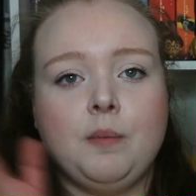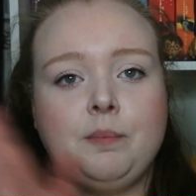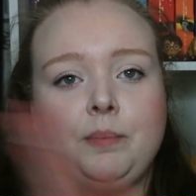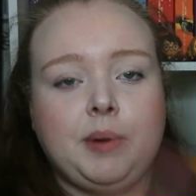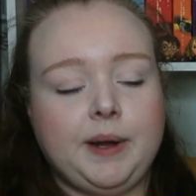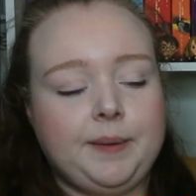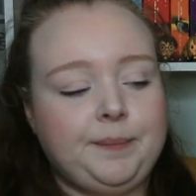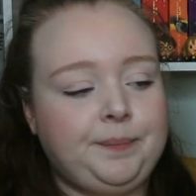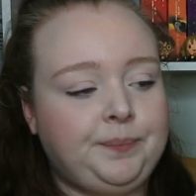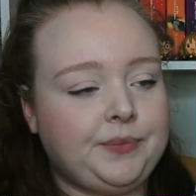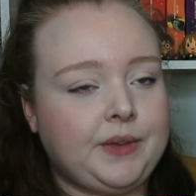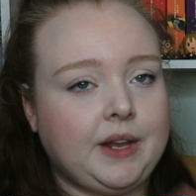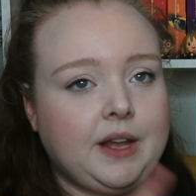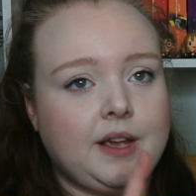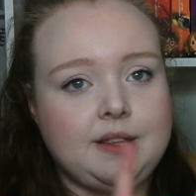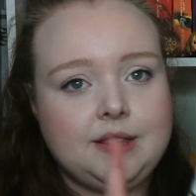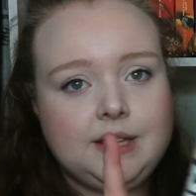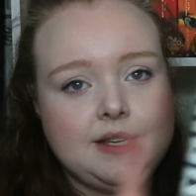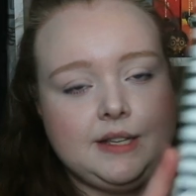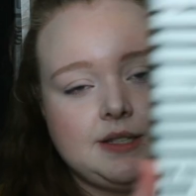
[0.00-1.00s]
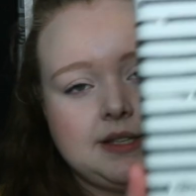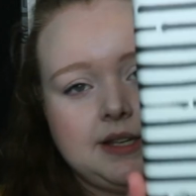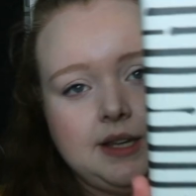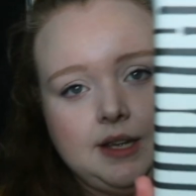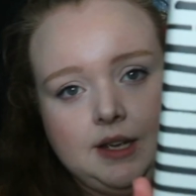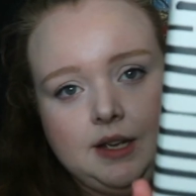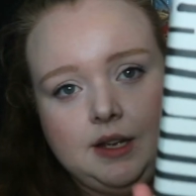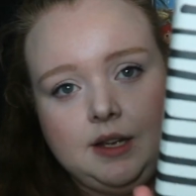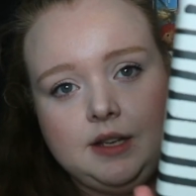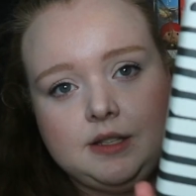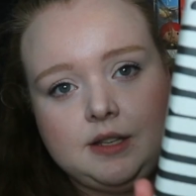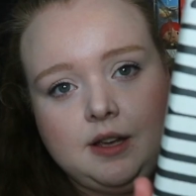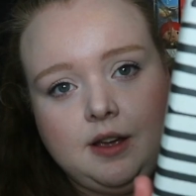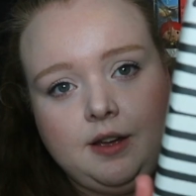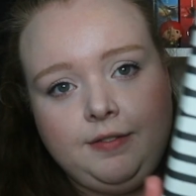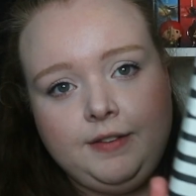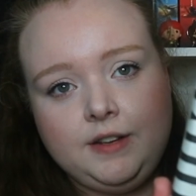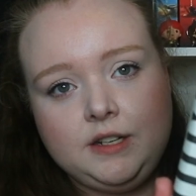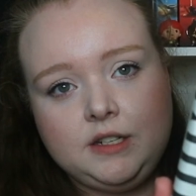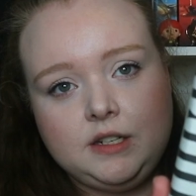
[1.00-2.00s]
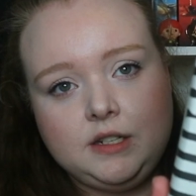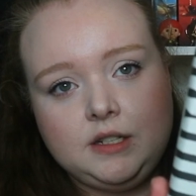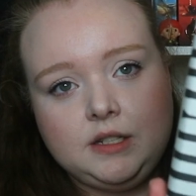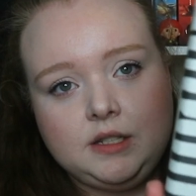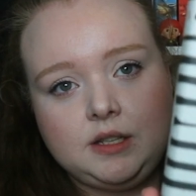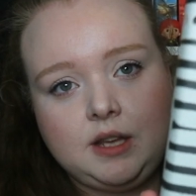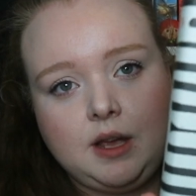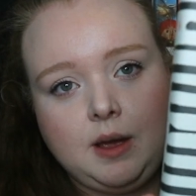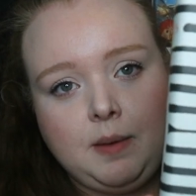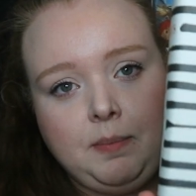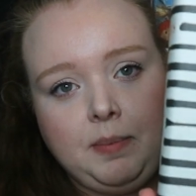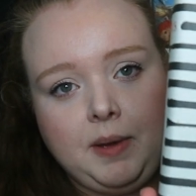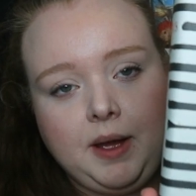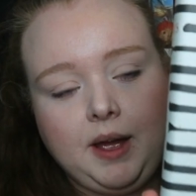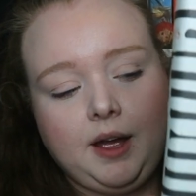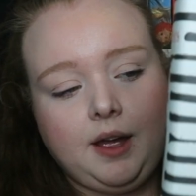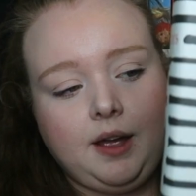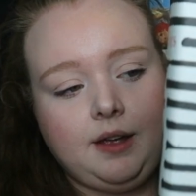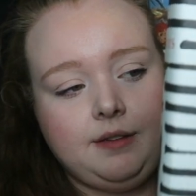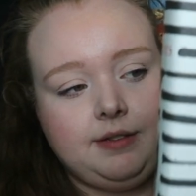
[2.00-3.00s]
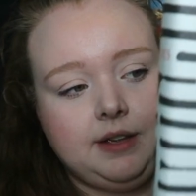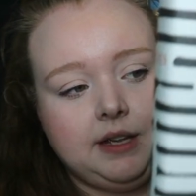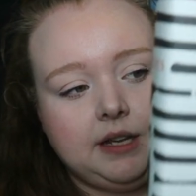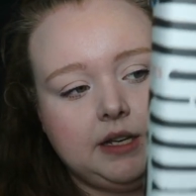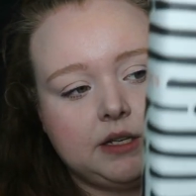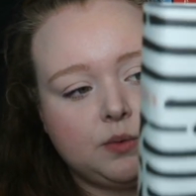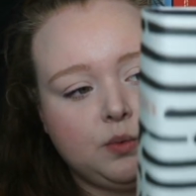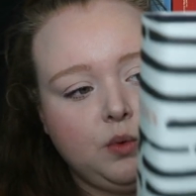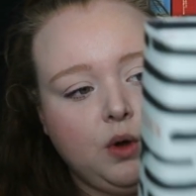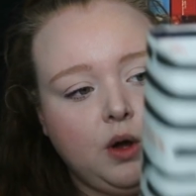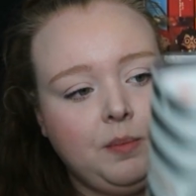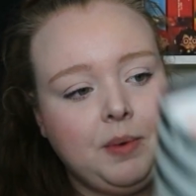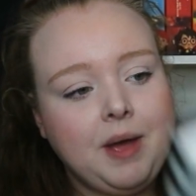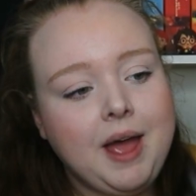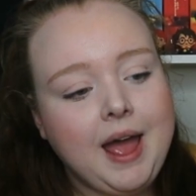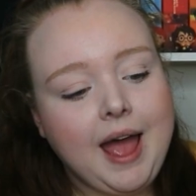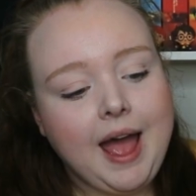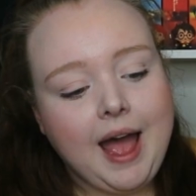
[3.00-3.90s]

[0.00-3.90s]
But this is Vicious by V.E. Schwab.